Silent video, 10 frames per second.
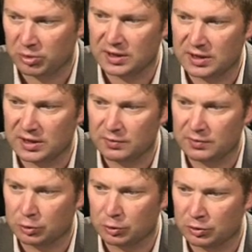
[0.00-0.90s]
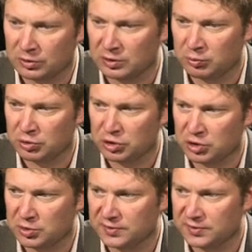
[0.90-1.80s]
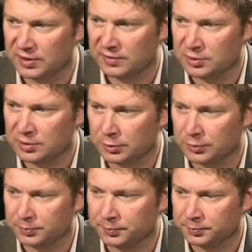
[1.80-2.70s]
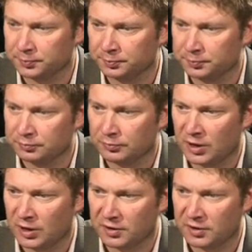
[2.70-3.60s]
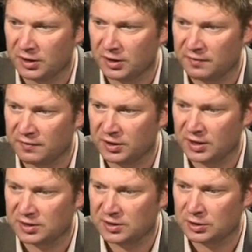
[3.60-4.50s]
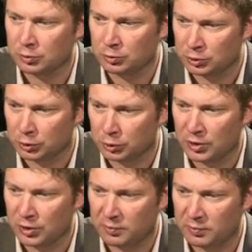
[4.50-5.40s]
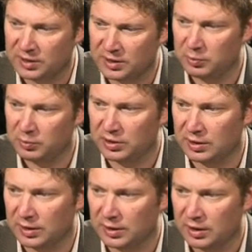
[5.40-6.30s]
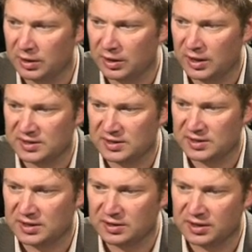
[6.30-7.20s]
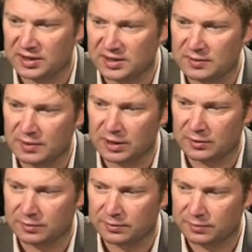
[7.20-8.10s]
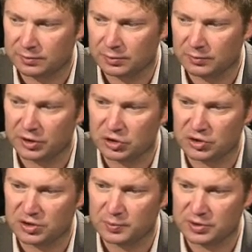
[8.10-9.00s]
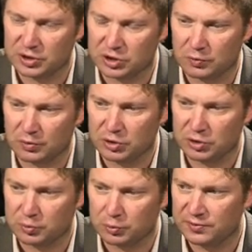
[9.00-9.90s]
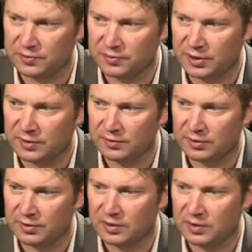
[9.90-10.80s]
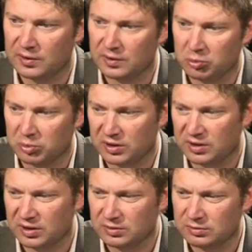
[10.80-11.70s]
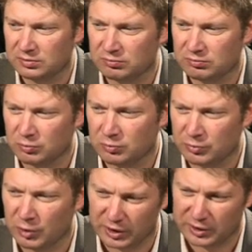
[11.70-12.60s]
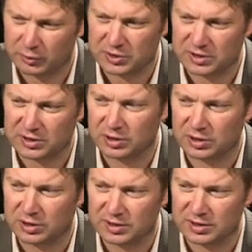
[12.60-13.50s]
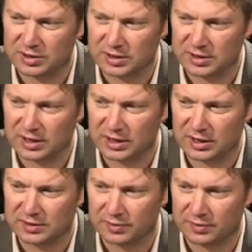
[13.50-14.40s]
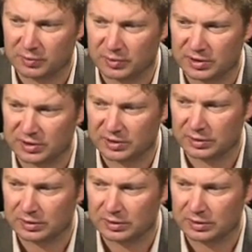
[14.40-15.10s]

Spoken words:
but saving on bishop g5. So after knight c2, to go knight b8 immediately. As I said, against Tyryakov, we reached this position with bishop on g5, but then, well, it was actually slightly different, but